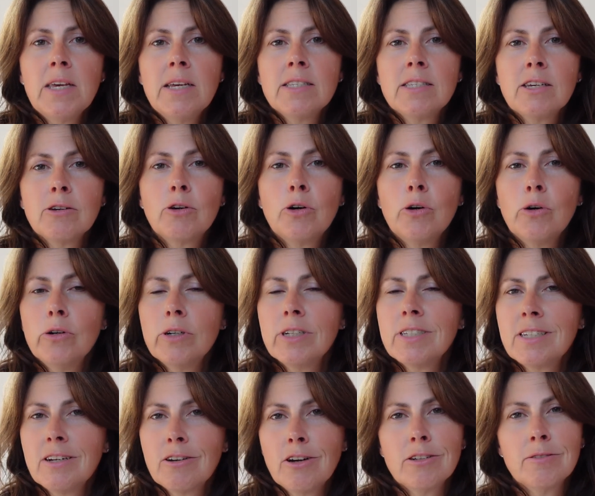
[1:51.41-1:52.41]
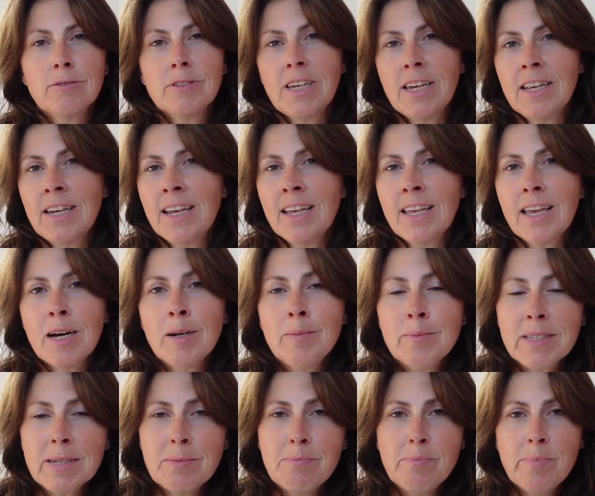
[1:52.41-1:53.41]
So Cornerstone content, it
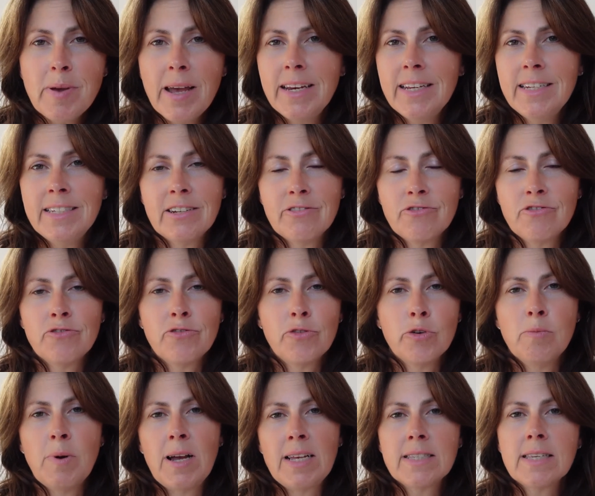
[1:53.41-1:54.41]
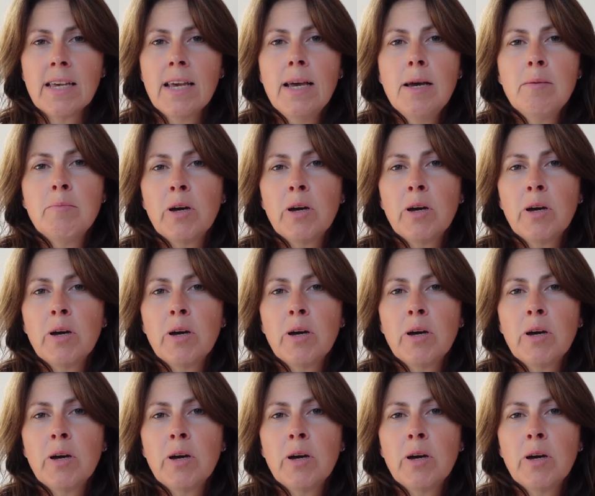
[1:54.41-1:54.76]
comes in many different formats,